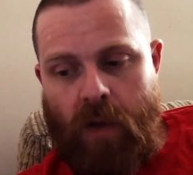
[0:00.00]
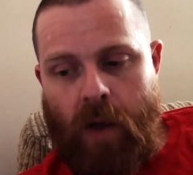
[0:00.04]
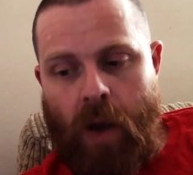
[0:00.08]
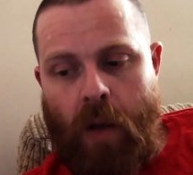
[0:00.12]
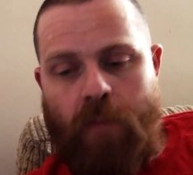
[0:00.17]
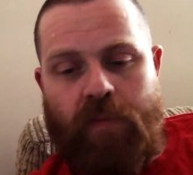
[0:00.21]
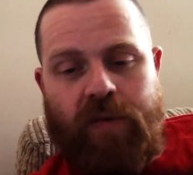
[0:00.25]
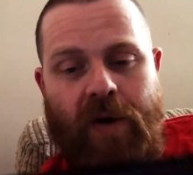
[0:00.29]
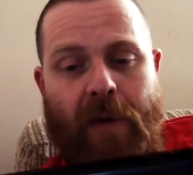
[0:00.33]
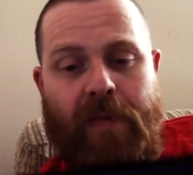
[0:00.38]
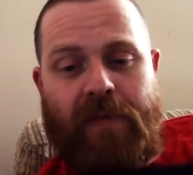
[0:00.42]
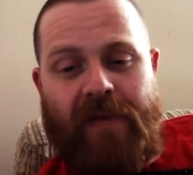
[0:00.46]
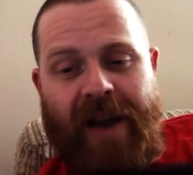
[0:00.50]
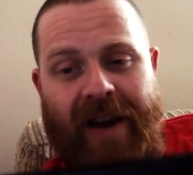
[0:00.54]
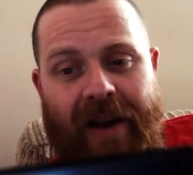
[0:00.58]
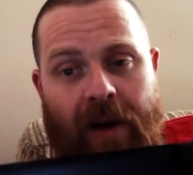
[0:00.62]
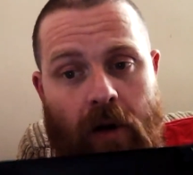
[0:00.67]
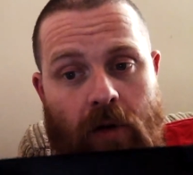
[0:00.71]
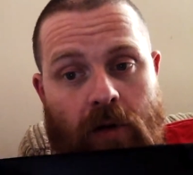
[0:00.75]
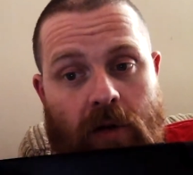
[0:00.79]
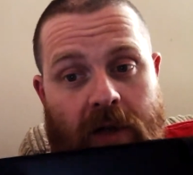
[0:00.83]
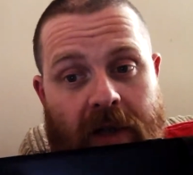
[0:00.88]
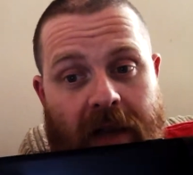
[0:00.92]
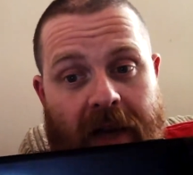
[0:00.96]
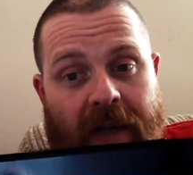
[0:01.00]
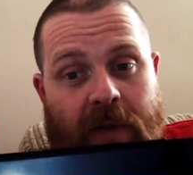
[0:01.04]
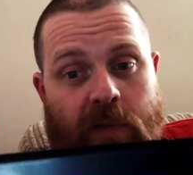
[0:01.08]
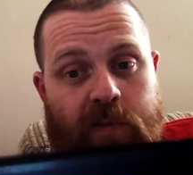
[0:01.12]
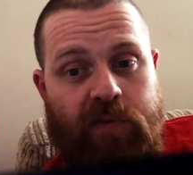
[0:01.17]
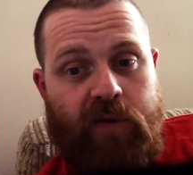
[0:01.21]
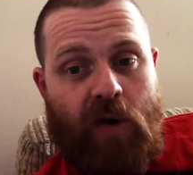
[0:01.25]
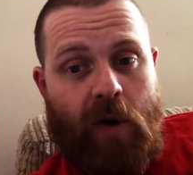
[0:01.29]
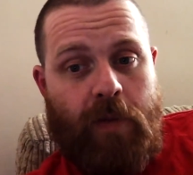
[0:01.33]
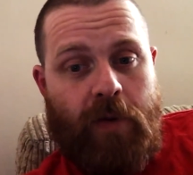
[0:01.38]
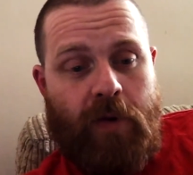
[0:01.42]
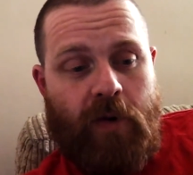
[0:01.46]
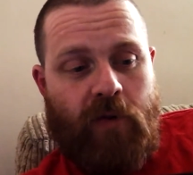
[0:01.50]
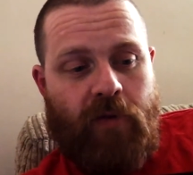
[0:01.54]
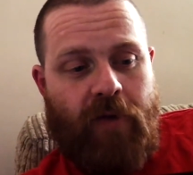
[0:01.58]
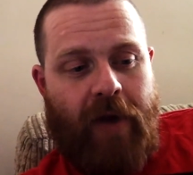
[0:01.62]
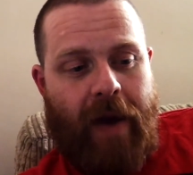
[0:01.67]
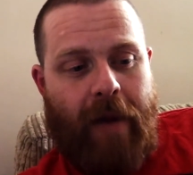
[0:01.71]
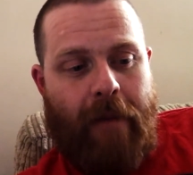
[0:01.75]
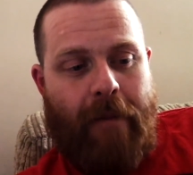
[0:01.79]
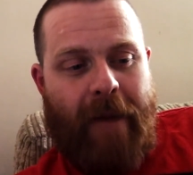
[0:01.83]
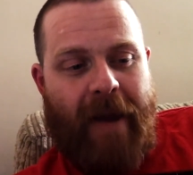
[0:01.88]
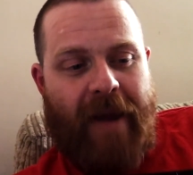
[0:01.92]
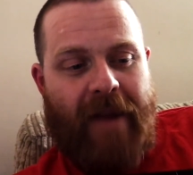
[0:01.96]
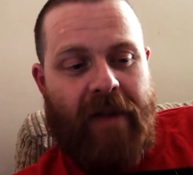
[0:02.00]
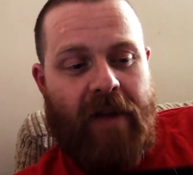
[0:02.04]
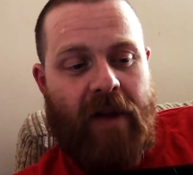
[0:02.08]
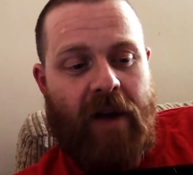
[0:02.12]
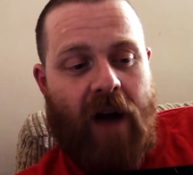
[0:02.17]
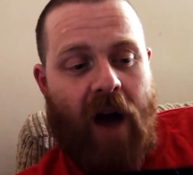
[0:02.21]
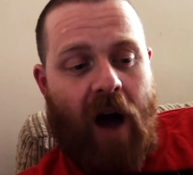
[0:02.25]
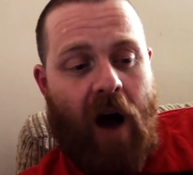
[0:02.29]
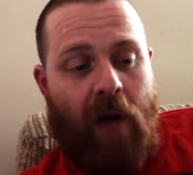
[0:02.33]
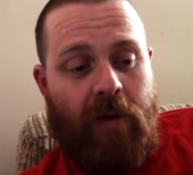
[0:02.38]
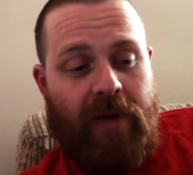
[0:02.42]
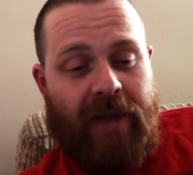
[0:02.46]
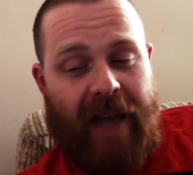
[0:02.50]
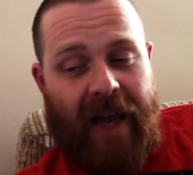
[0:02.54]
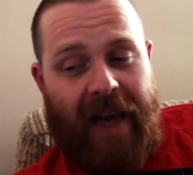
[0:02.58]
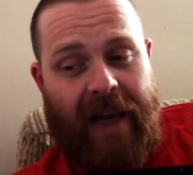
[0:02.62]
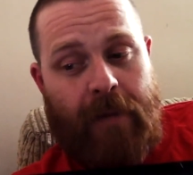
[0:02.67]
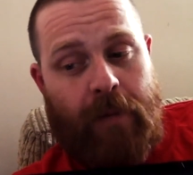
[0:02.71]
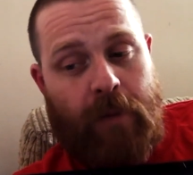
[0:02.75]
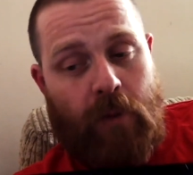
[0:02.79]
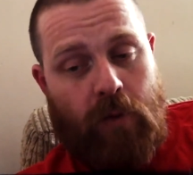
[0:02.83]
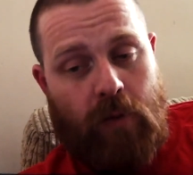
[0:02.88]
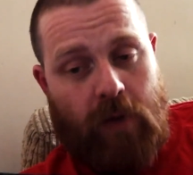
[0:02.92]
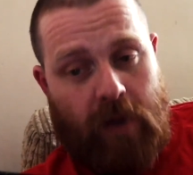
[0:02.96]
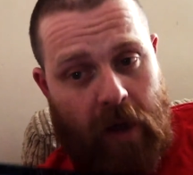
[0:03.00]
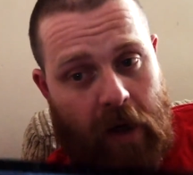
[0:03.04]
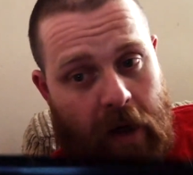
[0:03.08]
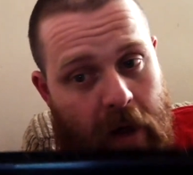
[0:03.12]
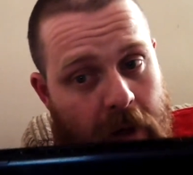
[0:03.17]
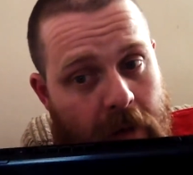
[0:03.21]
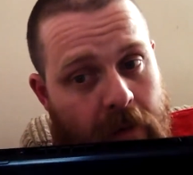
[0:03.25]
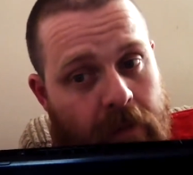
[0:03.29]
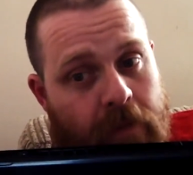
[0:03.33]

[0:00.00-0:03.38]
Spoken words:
proper analog sticks, proper grip meant that I was able to